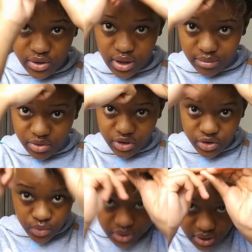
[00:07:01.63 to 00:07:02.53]
So now I'm
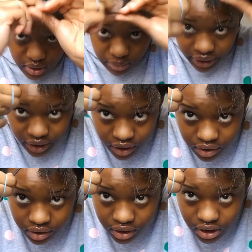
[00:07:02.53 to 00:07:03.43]
just twisting my
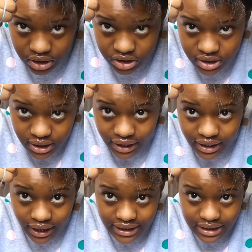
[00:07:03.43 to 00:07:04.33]
hair just like
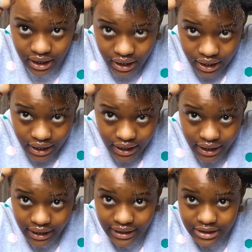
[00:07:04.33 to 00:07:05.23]
that
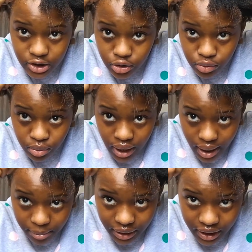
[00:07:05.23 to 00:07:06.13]
and
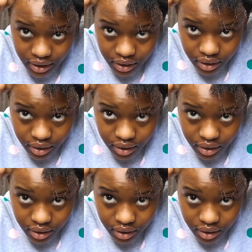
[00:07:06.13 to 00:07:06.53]
grabbing.